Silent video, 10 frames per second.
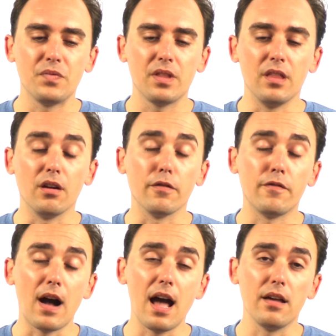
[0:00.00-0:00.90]
There are
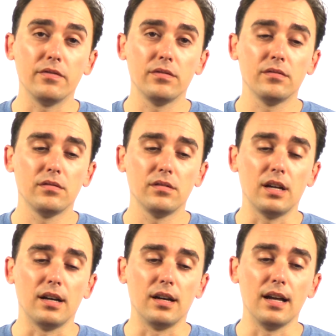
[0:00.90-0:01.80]
five
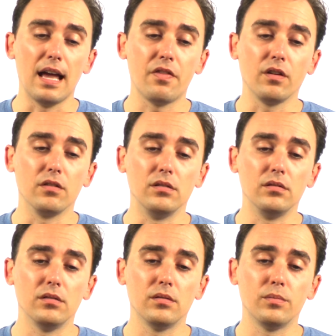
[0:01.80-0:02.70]

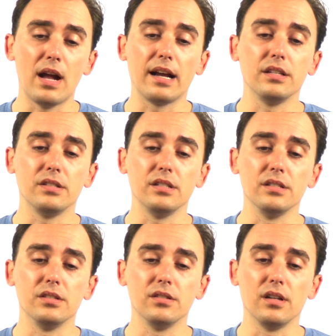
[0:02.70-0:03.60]
ethical
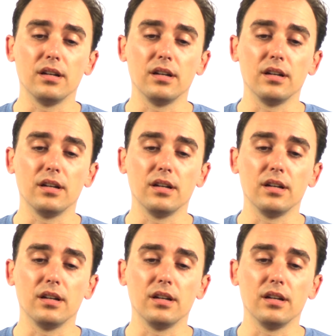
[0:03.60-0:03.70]
practices